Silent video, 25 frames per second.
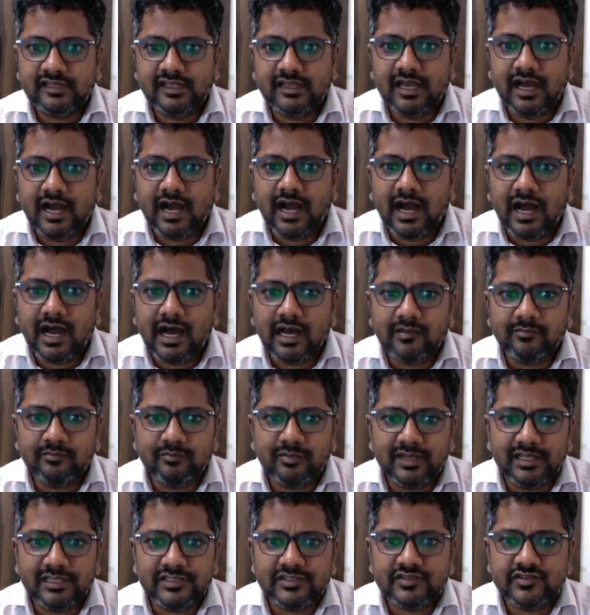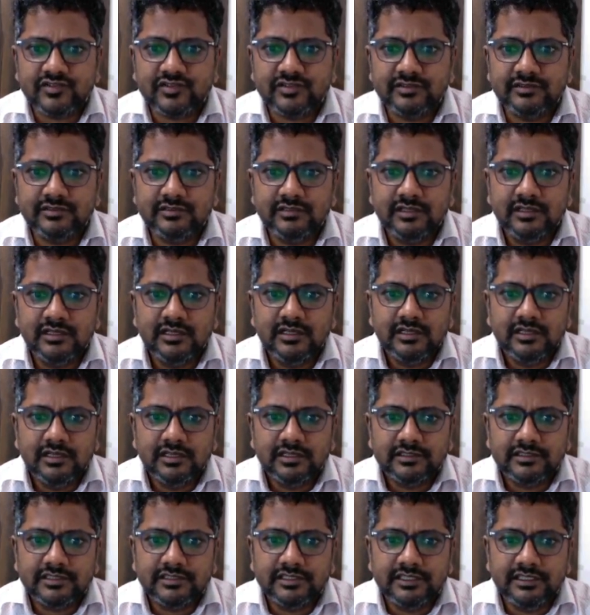R plus,
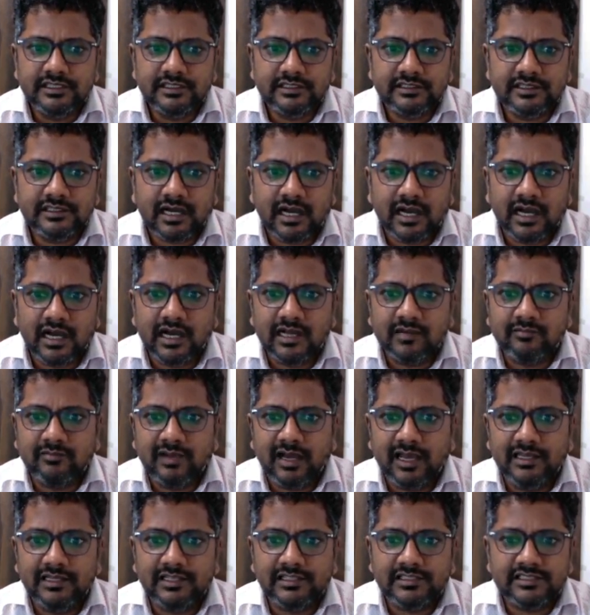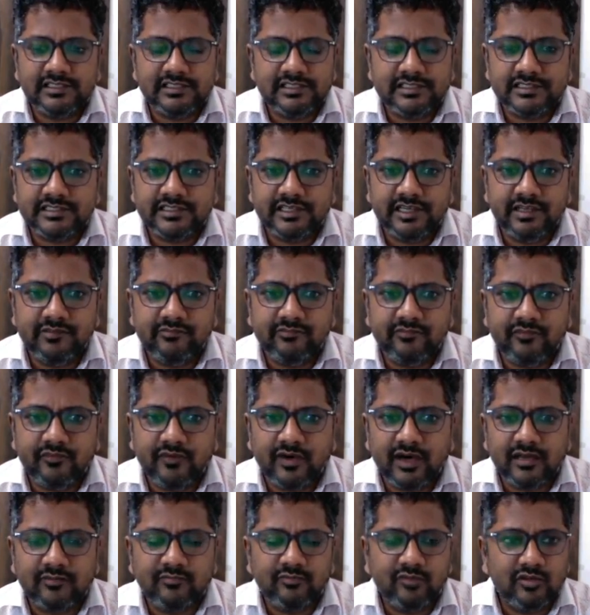see, R minus is same
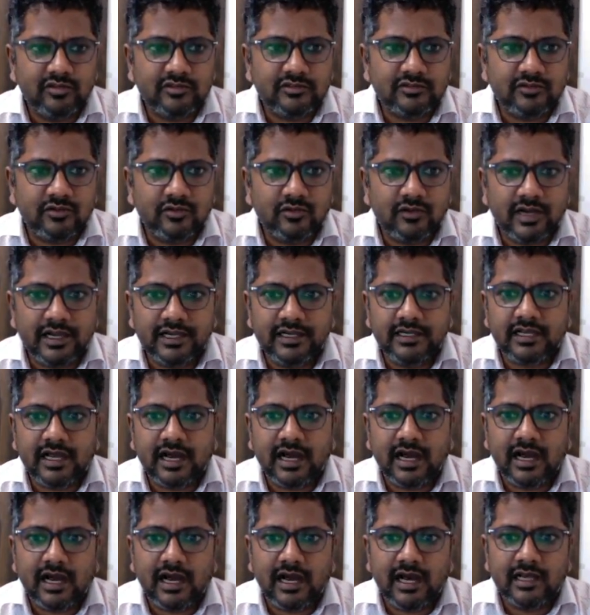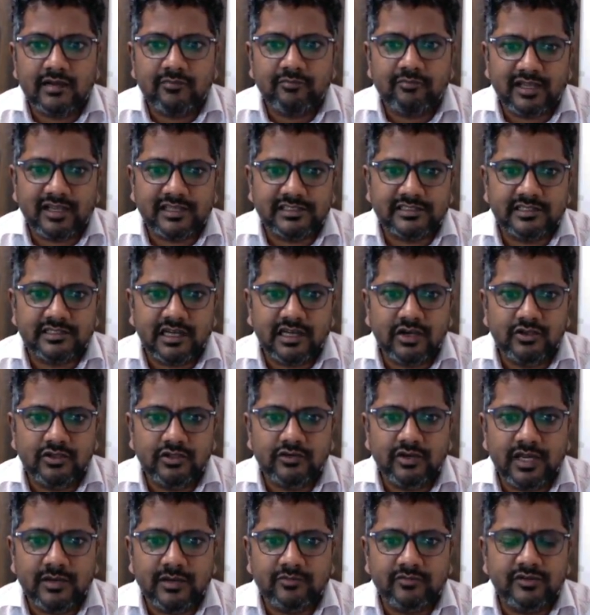for both chloride. R plus, now you
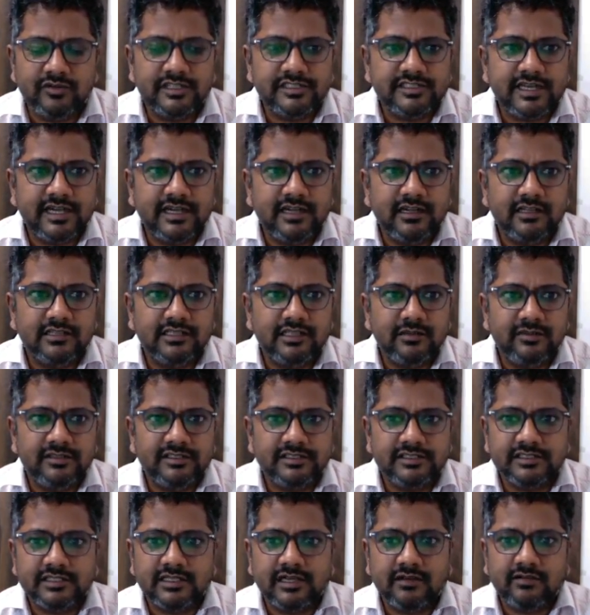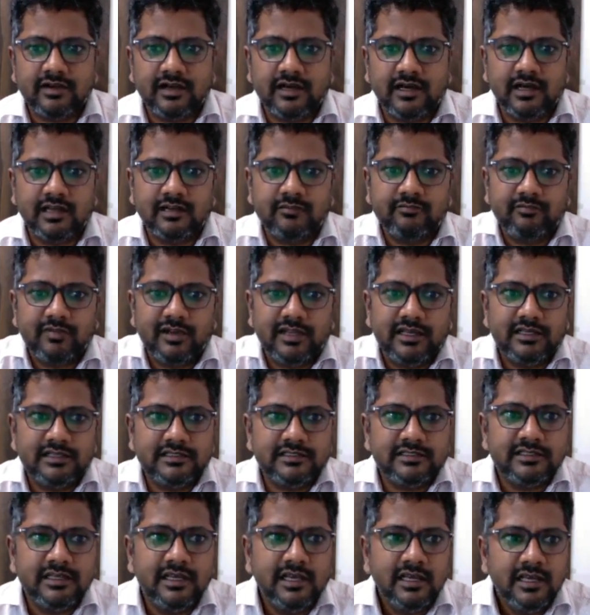have to decide on the basis of R plus.
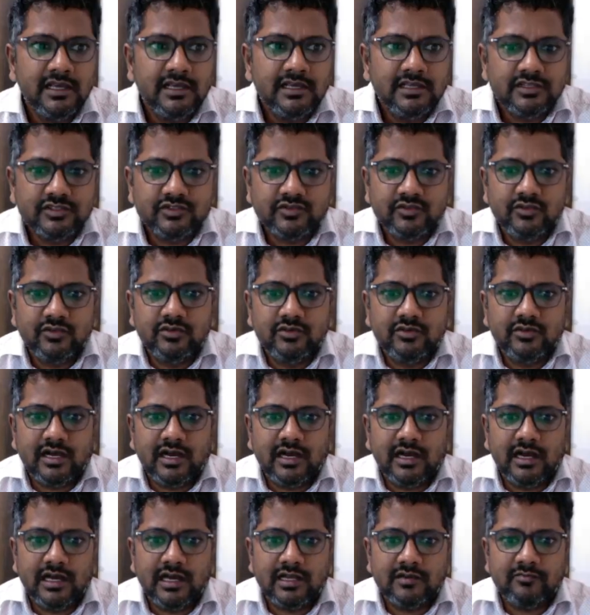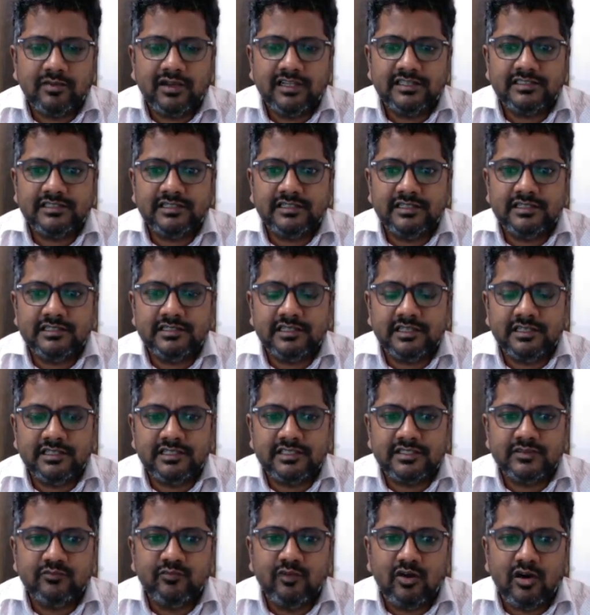So R plus is
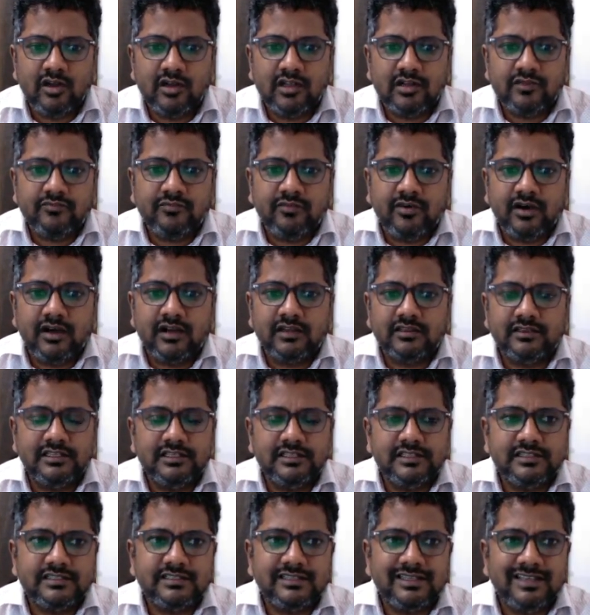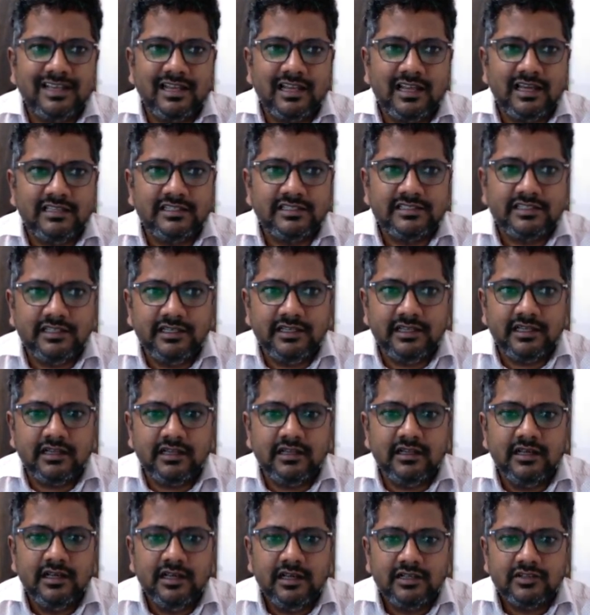smaller for this LiCl,
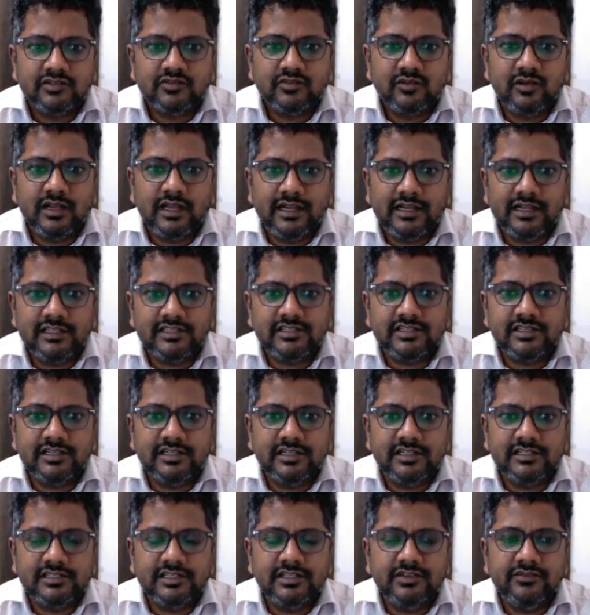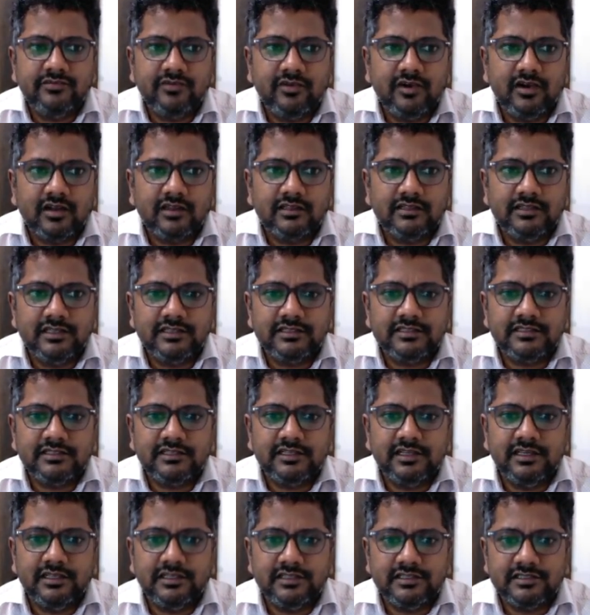so lattice energy for this
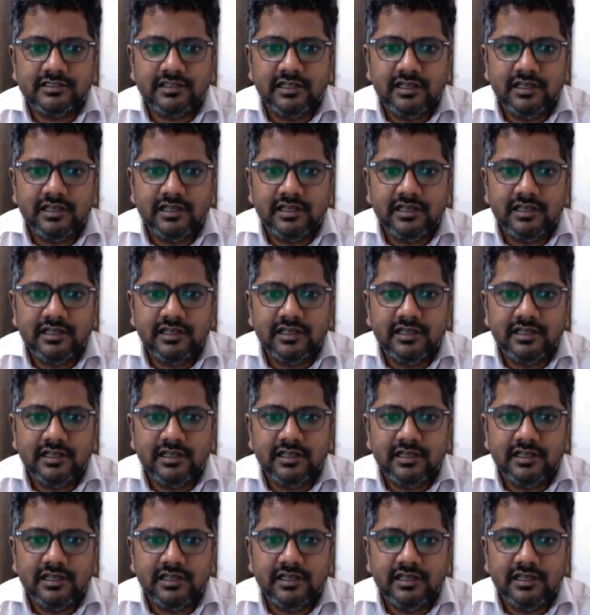is